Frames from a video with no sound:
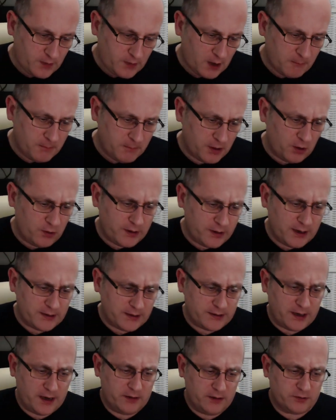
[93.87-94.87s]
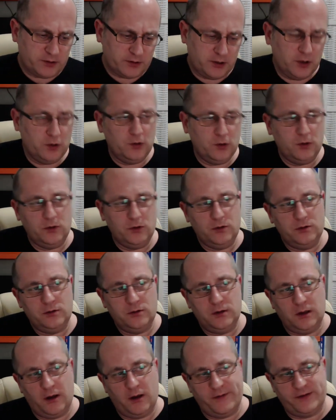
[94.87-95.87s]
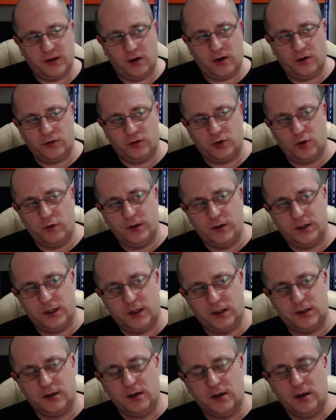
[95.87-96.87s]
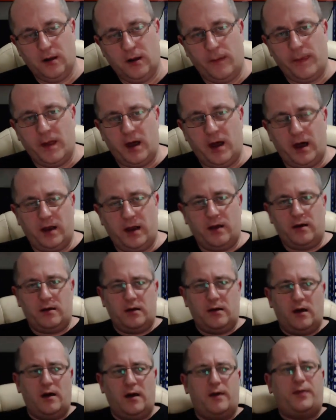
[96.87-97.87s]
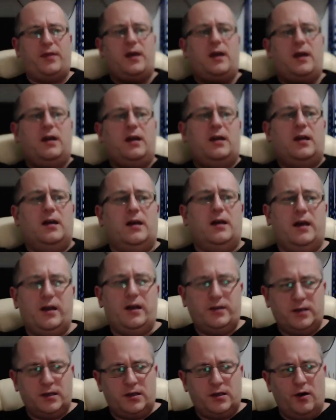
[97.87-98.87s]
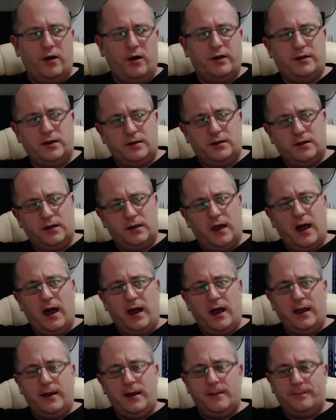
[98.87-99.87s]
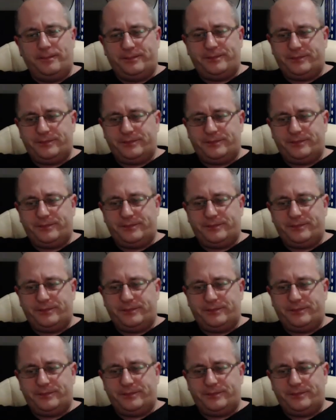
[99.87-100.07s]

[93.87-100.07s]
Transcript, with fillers: But it all gets down to lifestyle choices, and I think in society today,